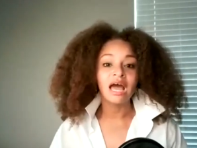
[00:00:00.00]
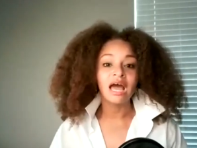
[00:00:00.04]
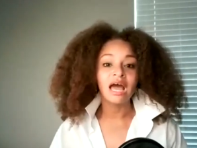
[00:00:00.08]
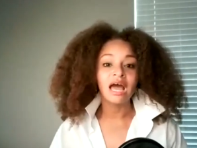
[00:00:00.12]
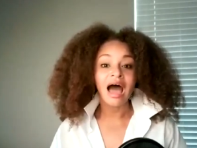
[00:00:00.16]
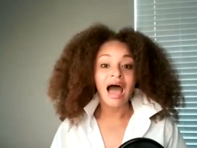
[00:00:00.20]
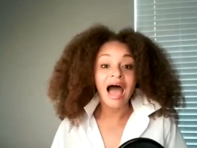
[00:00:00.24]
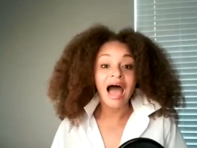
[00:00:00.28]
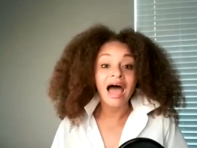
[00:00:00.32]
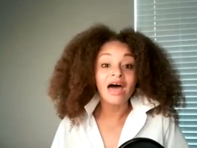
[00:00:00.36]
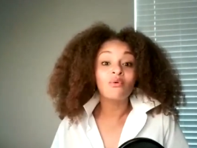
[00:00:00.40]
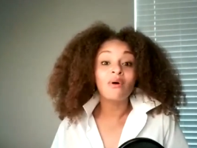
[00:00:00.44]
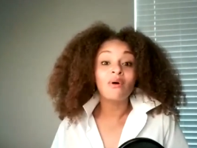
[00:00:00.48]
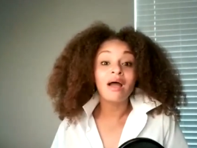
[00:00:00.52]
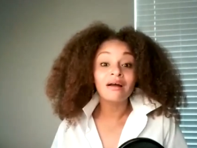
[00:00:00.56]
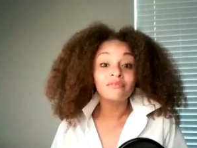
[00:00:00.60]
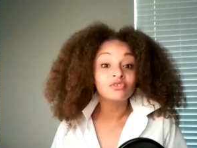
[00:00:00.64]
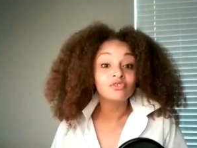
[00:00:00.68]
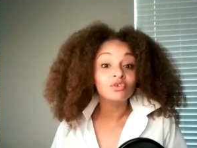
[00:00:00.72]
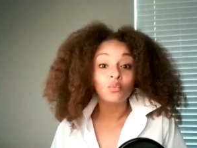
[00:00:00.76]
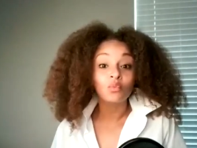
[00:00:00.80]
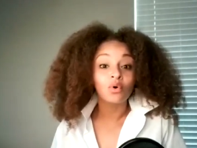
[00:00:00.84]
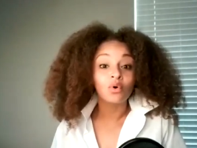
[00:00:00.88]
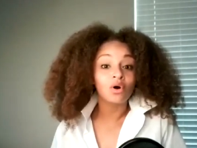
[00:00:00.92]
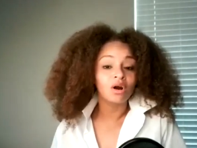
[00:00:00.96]
Like I
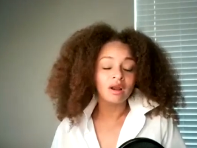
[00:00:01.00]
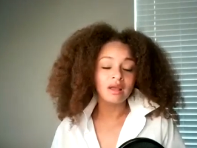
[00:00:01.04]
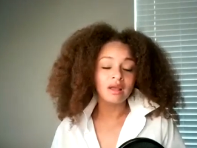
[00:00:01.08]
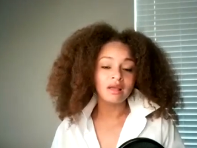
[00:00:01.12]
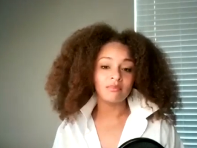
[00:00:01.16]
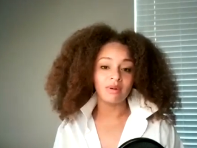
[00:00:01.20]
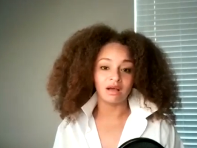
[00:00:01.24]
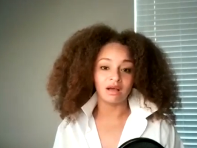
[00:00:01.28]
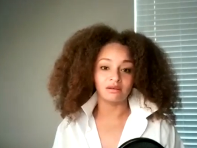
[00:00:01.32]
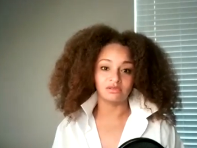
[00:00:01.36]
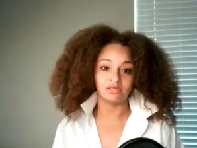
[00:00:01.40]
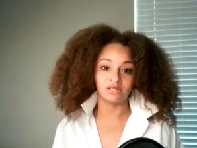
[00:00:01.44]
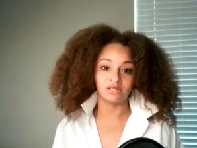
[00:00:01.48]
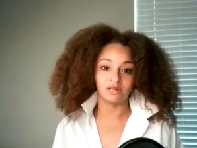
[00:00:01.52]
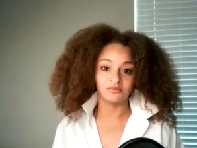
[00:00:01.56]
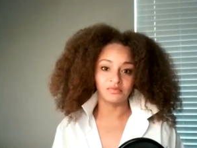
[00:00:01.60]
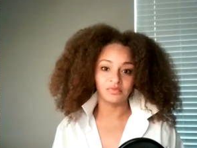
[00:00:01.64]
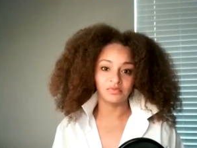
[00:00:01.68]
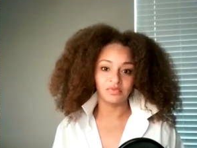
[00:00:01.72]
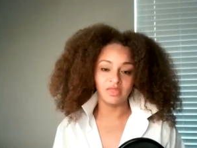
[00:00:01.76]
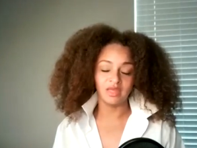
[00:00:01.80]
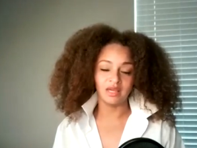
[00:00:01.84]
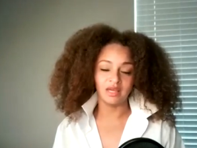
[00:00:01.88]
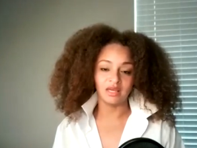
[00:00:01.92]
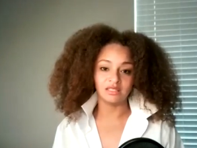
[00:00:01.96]
don't have to worry about
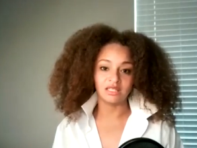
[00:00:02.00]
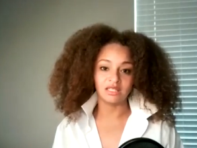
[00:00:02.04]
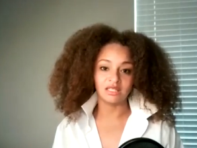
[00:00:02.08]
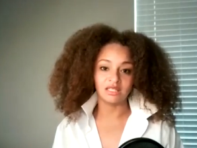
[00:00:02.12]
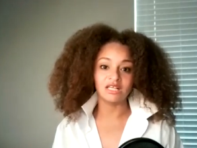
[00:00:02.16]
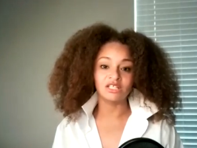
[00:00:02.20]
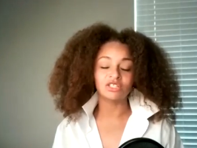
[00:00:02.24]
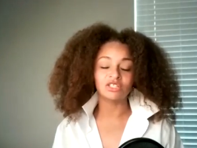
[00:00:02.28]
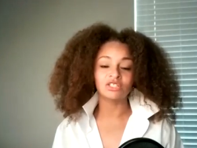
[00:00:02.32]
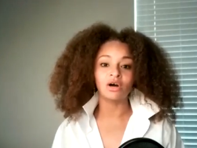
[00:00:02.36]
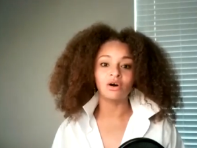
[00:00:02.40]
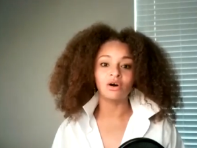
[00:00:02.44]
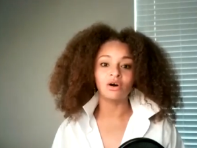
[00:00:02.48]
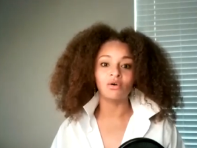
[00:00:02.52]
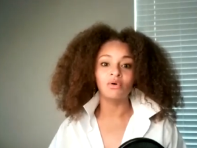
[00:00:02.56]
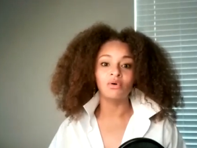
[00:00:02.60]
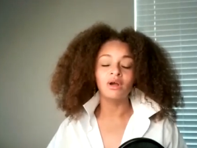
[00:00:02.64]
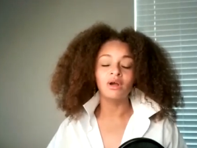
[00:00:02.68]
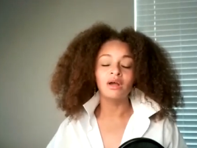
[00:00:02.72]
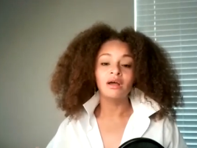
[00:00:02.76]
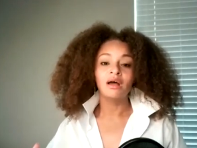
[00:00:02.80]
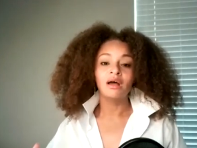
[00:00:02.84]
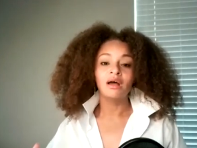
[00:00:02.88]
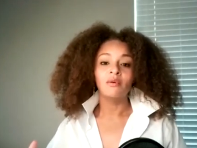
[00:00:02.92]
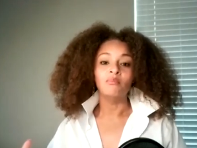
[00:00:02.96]
certain things, and
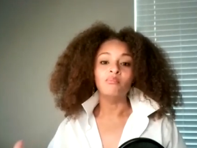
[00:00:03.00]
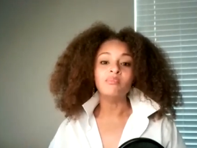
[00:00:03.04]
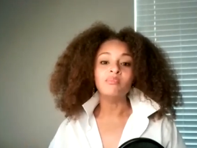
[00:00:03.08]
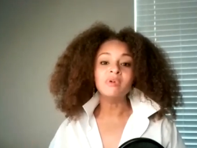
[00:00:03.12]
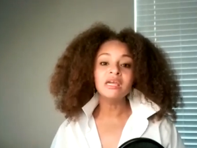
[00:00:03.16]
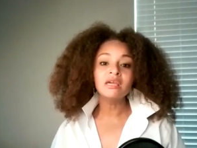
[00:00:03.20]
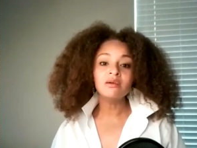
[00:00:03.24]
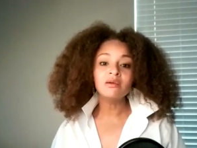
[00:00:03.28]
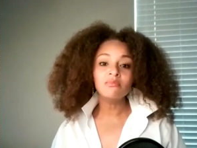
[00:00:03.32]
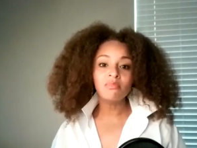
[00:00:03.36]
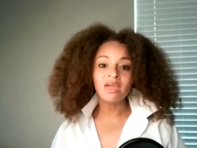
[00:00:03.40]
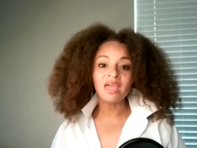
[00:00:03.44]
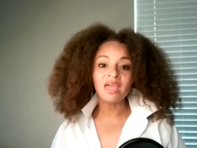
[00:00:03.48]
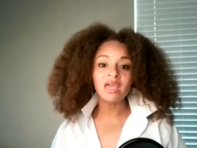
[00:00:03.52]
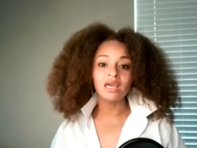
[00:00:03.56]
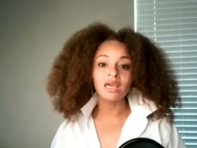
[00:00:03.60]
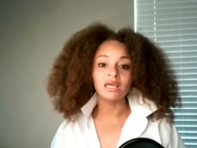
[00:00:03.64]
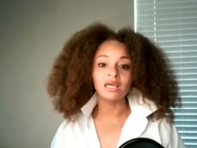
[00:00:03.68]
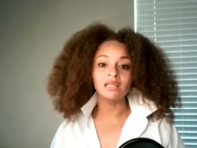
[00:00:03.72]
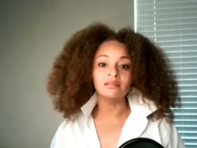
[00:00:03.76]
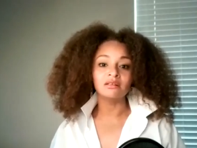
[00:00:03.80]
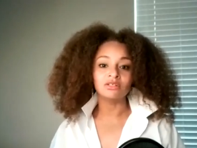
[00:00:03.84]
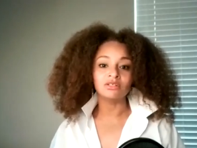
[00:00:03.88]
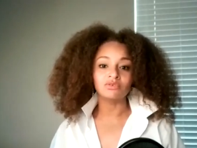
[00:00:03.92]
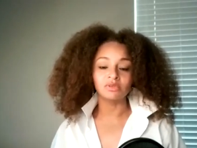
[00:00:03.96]
so me
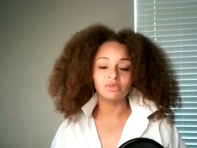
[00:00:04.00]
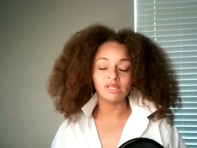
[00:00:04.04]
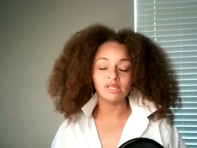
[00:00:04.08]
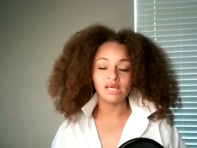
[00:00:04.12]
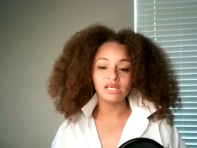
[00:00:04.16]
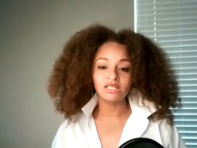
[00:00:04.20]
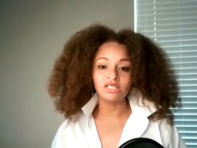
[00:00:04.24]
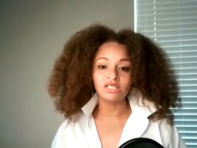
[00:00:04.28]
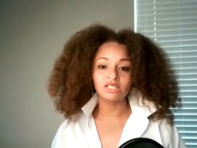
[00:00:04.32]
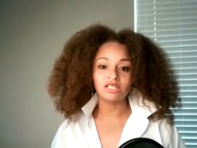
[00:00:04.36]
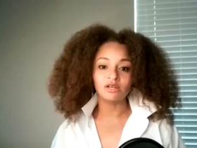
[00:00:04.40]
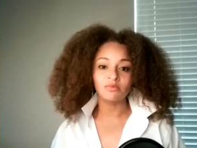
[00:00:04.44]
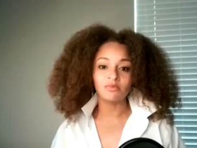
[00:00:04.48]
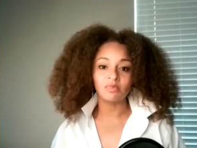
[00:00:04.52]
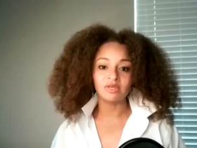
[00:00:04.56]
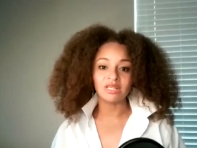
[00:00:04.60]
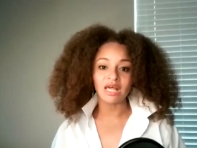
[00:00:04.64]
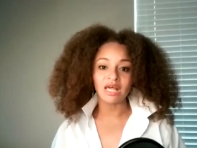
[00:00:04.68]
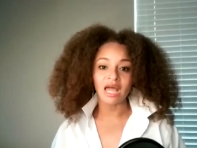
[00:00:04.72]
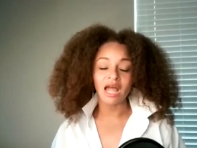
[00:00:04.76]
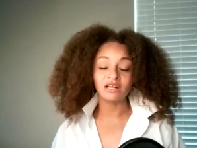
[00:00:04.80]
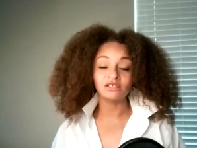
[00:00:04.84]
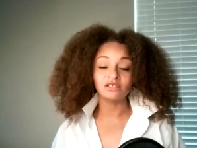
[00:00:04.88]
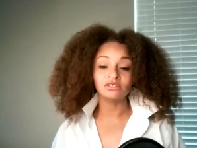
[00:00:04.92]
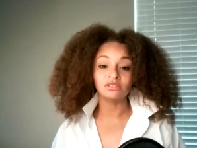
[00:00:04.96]
being in this
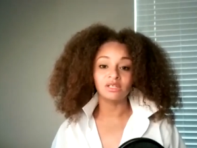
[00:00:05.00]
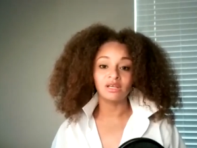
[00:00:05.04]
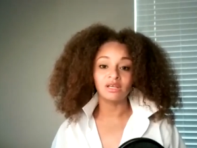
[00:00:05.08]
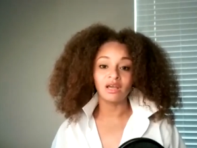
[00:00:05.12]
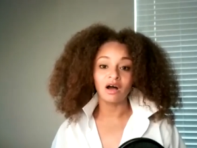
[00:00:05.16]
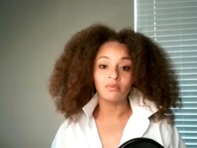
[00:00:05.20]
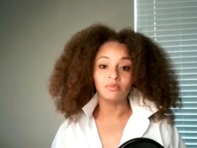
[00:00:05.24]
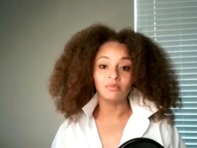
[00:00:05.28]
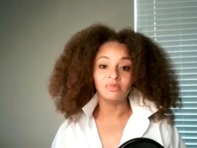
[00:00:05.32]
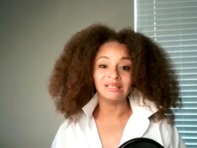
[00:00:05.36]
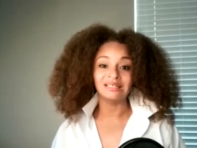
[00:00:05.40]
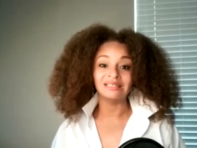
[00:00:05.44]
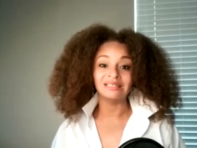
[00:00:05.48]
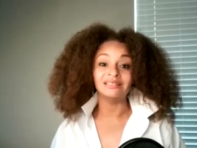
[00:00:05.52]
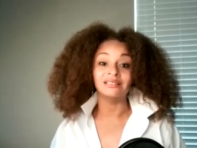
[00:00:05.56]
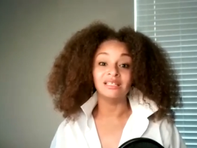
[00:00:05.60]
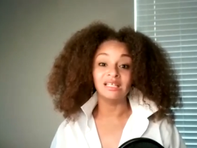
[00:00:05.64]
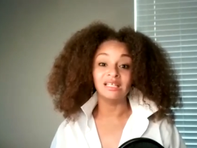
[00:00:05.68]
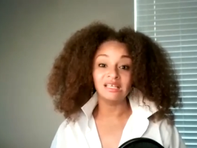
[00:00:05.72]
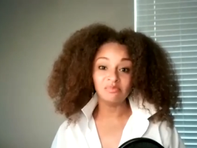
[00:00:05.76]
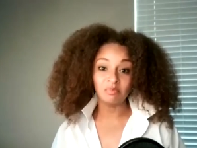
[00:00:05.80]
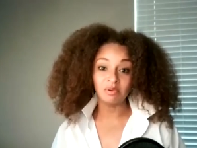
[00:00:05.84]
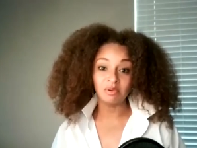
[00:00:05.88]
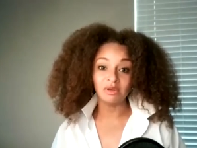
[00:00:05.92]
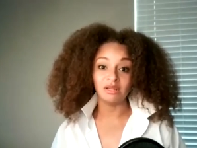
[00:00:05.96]
relationship has actually helped me
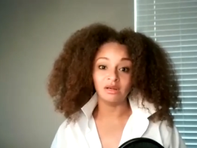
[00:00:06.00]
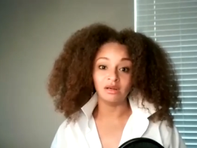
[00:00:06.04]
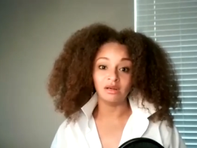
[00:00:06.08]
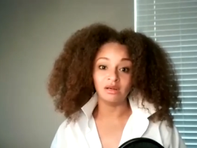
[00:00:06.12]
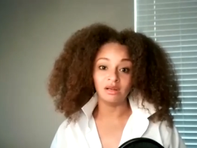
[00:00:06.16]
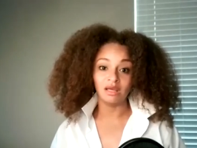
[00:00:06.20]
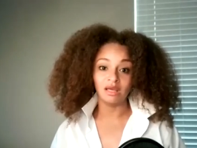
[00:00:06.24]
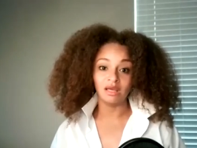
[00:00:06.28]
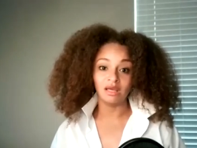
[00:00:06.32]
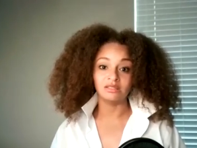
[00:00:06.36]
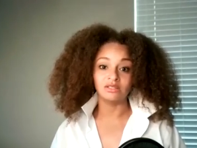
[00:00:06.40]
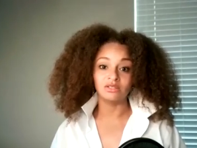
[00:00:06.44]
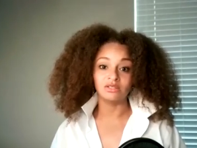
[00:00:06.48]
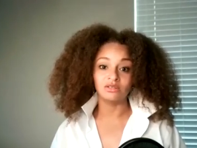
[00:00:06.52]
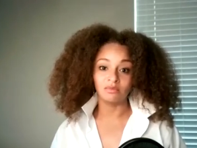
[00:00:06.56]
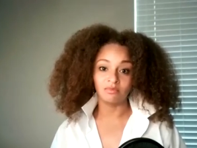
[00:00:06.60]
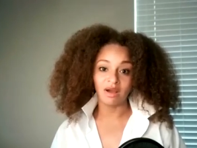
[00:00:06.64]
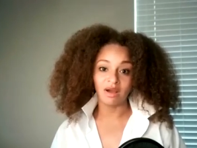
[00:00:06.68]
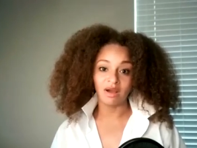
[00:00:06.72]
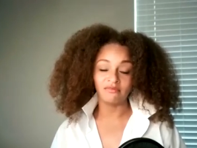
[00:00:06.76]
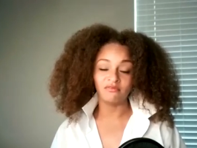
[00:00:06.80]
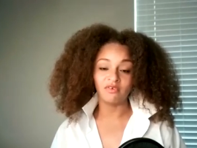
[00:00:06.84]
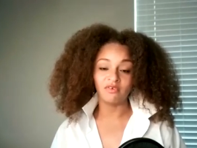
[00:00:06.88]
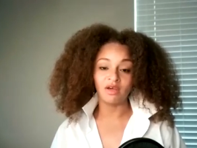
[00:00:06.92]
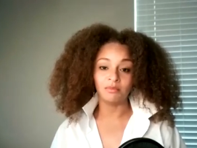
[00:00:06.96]
to deepen
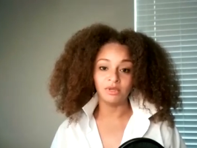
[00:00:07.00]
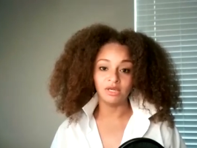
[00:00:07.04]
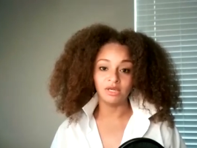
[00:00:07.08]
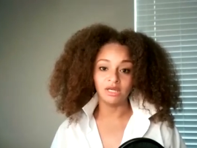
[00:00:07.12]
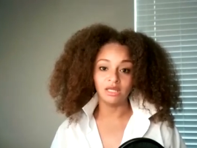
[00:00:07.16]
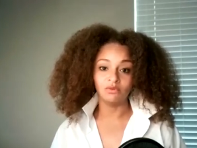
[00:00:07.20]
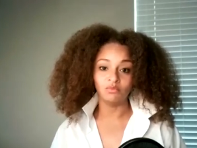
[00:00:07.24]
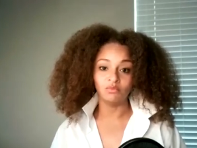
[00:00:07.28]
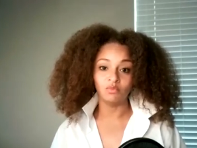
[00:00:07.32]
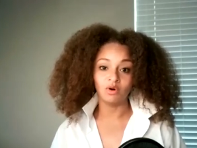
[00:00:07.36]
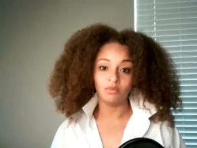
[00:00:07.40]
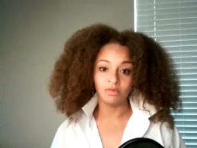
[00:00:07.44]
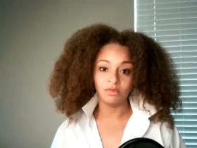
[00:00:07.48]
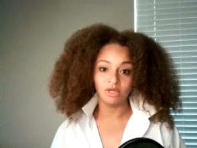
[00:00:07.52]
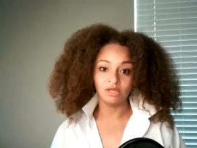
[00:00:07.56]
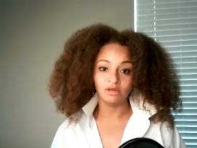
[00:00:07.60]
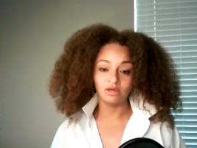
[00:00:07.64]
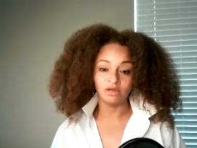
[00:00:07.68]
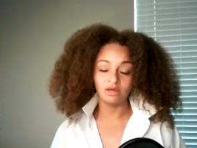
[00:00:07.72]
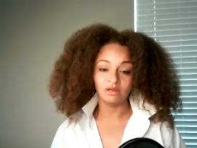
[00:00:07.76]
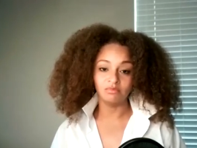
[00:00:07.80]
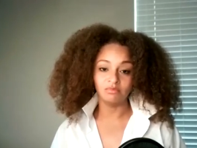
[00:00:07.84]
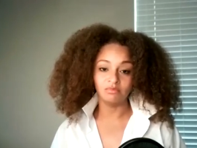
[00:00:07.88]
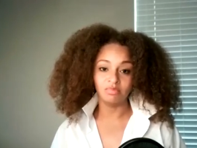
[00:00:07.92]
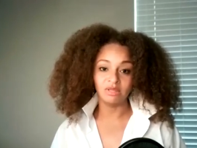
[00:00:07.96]
into my feminine
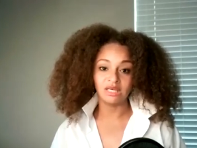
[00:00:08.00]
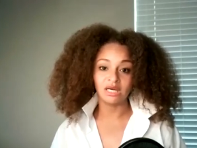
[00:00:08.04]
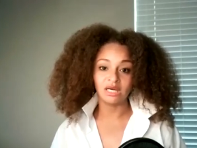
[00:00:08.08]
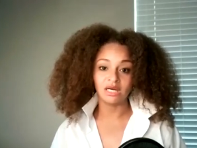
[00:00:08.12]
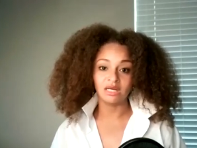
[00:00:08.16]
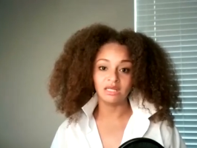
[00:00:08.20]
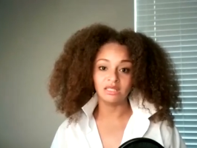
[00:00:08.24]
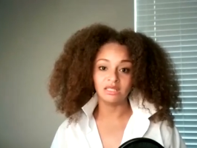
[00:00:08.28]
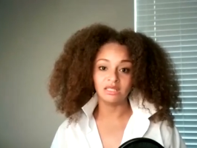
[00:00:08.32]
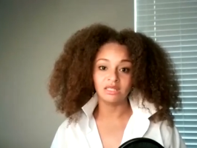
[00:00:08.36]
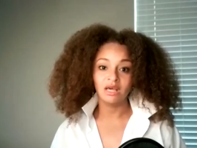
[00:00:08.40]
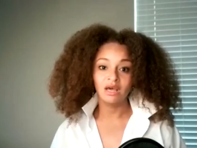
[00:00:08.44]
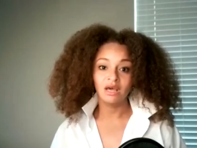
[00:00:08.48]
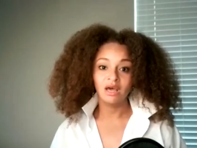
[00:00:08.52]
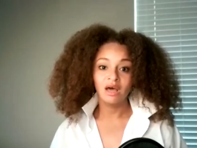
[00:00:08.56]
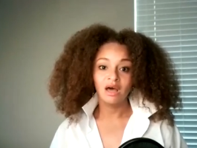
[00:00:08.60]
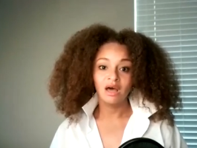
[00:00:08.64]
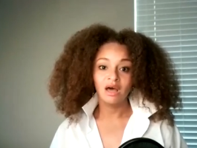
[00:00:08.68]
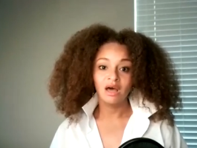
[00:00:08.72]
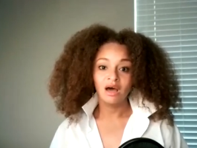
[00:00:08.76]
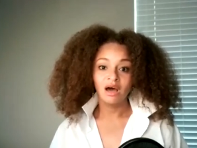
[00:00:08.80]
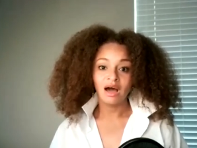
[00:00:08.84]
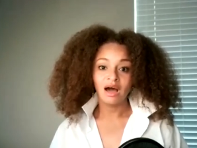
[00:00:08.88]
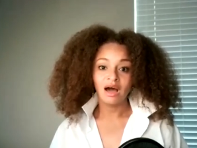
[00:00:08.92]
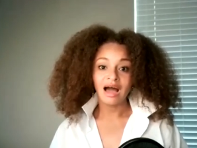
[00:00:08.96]
womanhood because
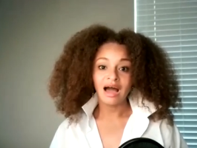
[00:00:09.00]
